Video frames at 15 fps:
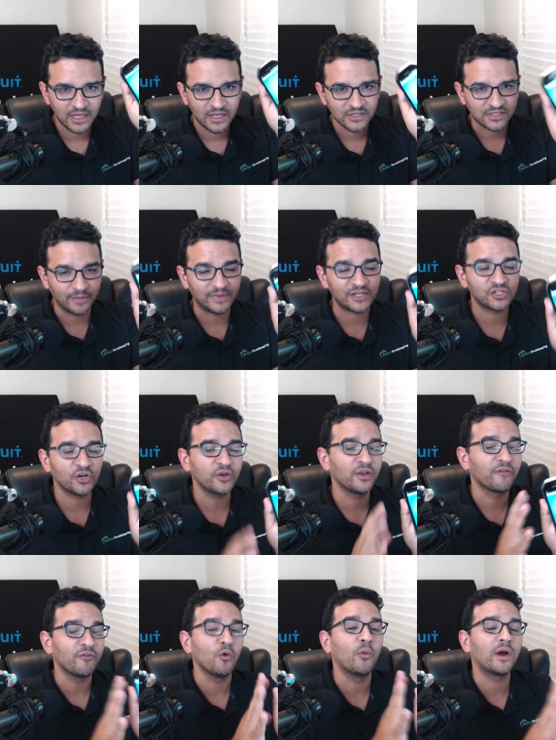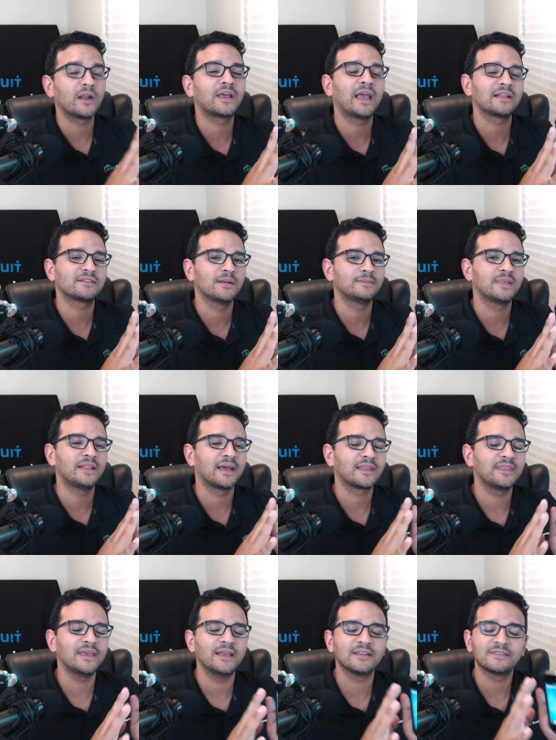So I'm going to show you, if you were to get something like
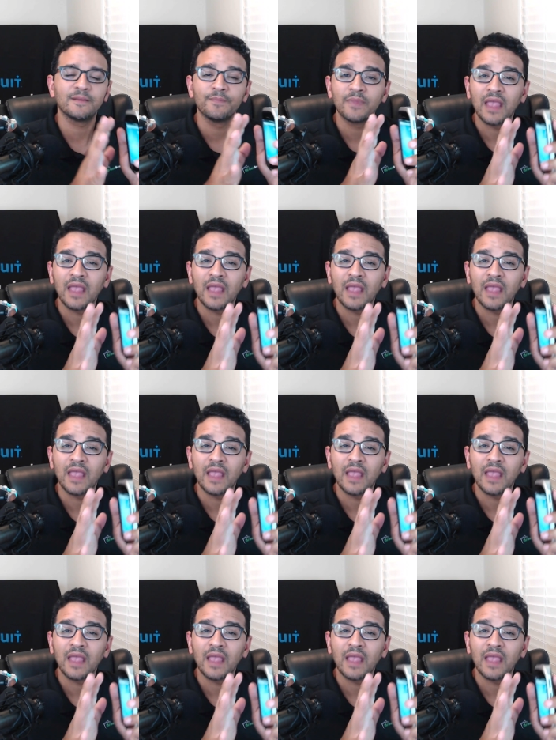this,